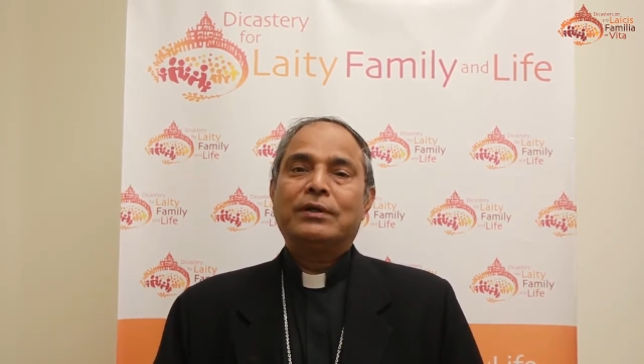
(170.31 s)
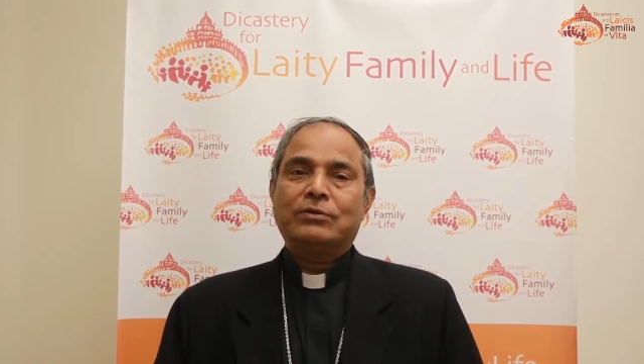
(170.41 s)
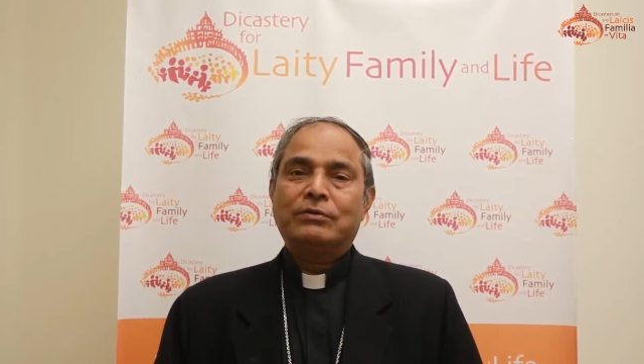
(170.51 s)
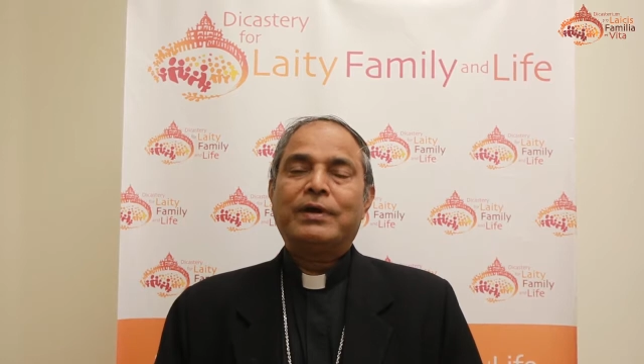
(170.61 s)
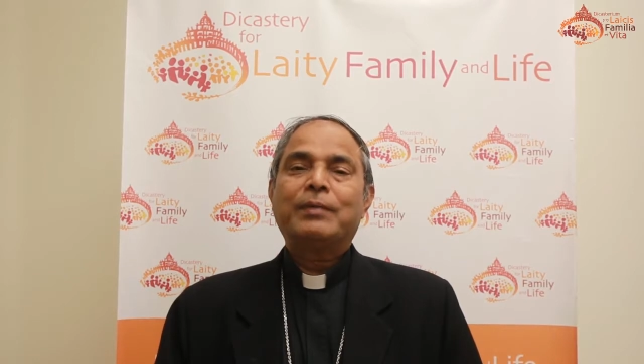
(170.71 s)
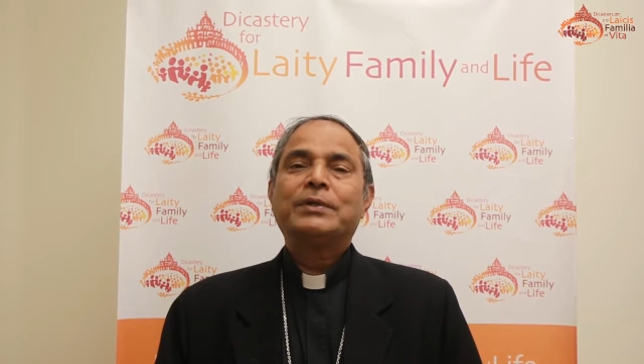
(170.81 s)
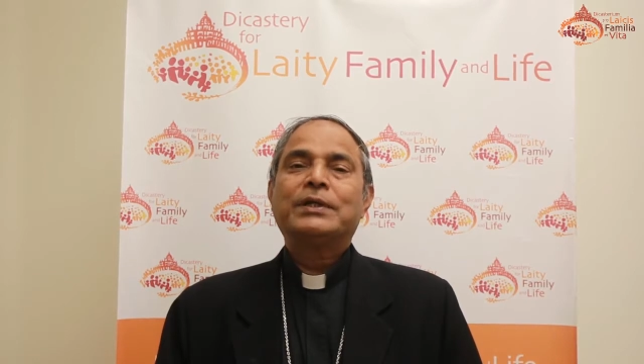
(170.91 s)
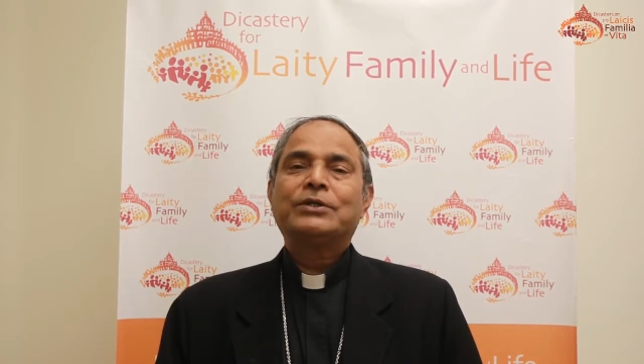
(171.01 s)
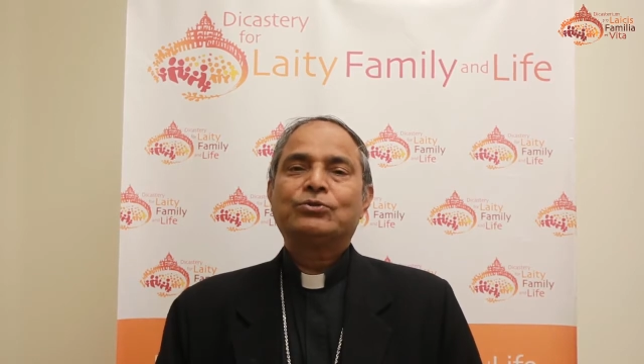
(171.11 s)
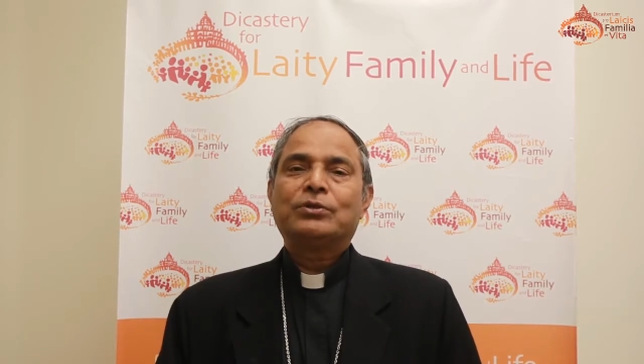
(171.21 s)
or the family
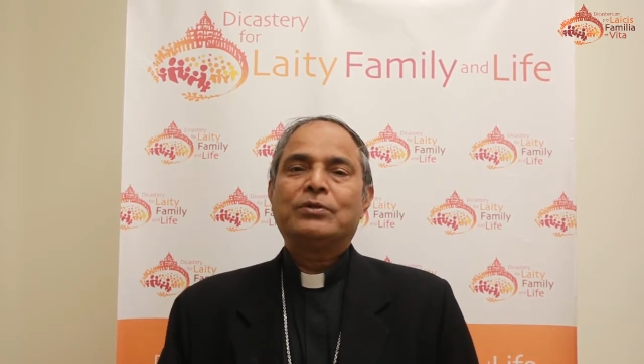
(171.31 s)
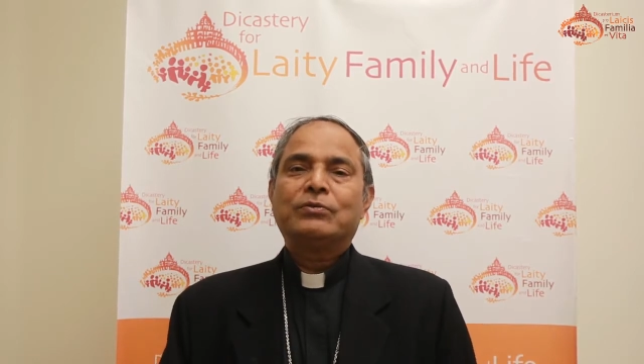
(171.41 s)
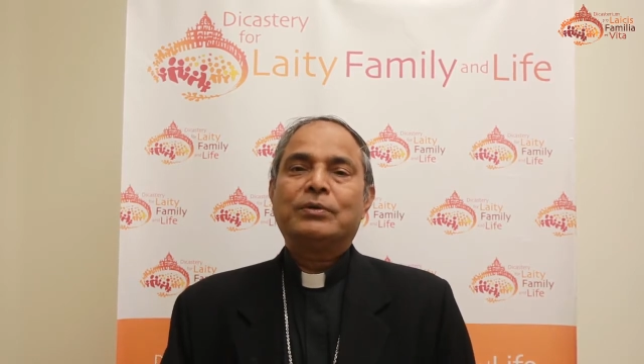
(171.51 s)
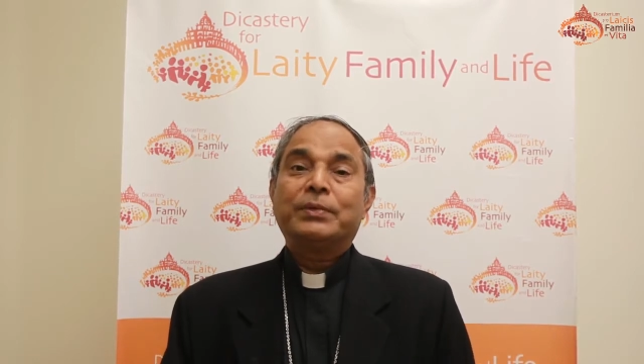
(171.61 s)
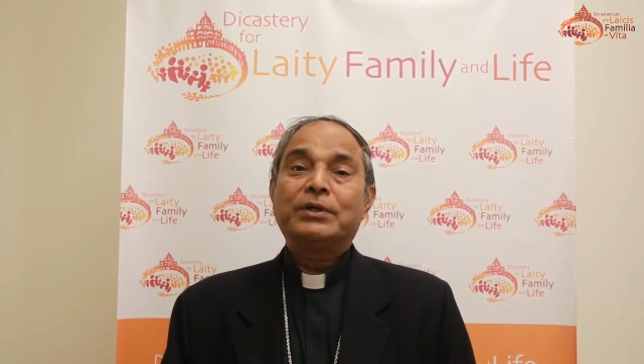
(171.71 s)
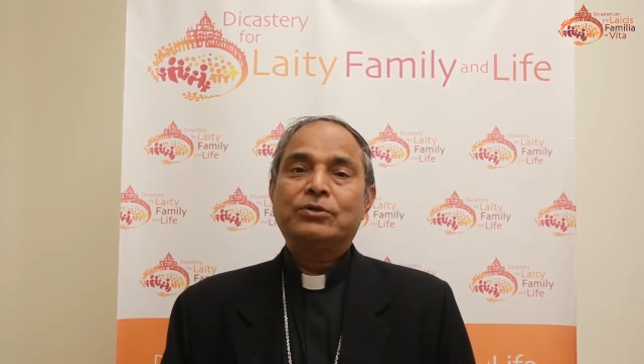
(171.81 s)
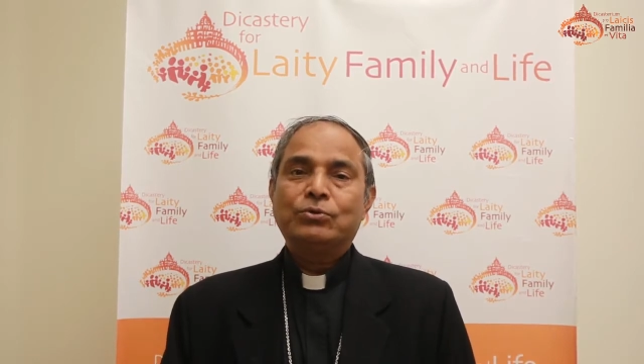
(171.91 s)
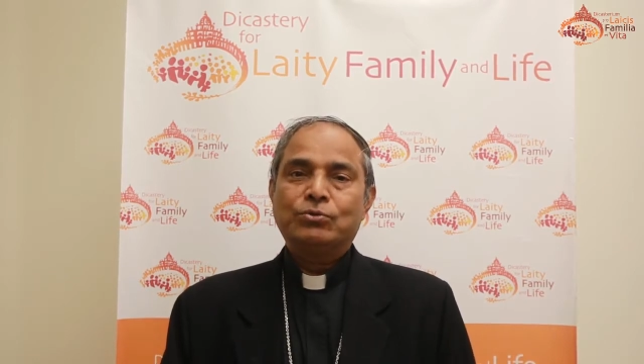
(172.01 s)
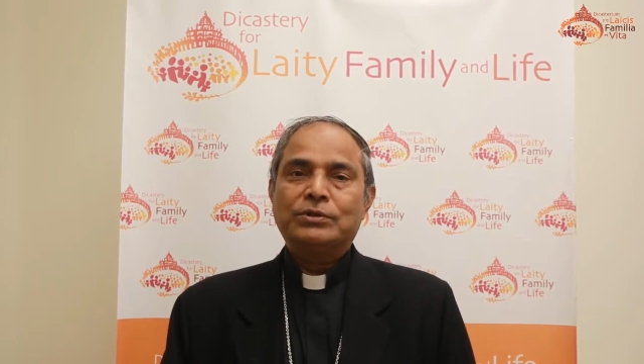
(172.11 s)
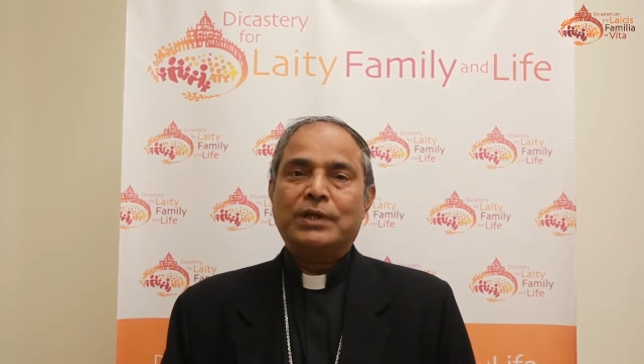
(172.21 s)
has to give a big
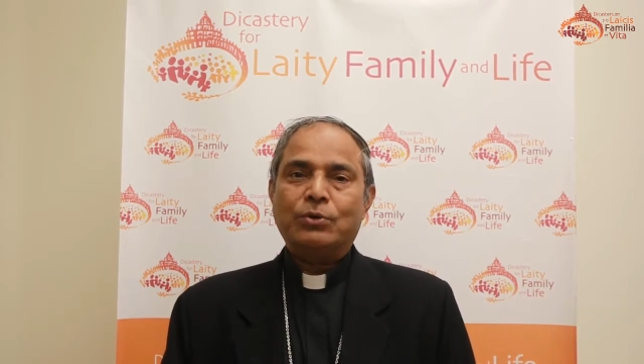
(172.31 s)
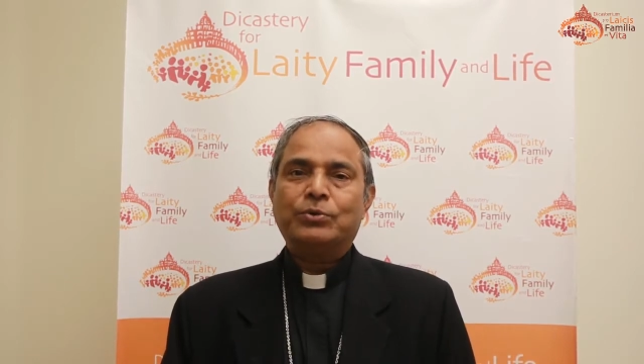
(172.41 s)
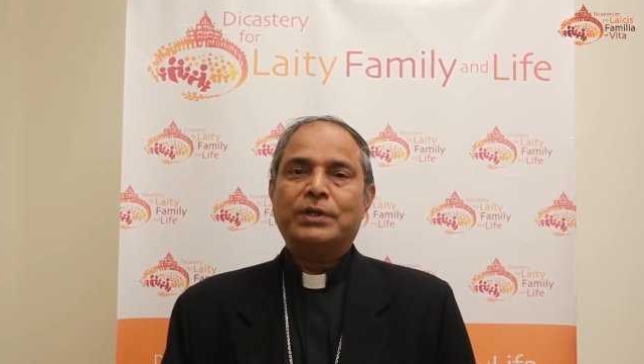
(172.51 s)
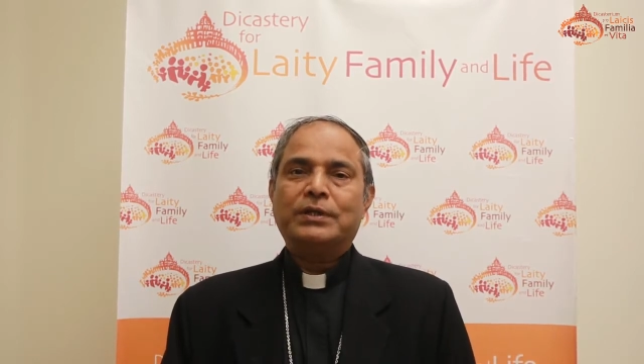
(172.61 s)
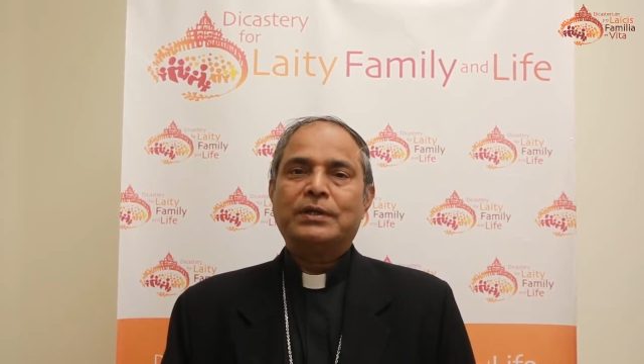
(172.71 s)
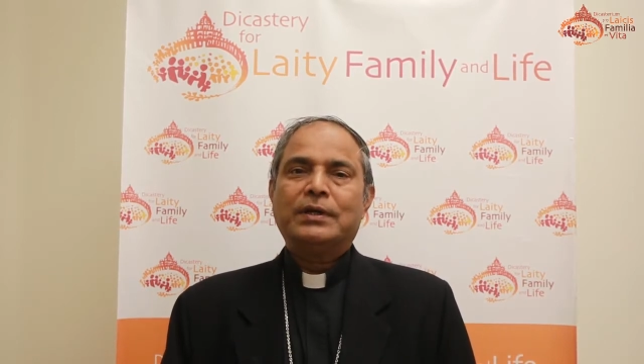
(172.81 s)
huge dowry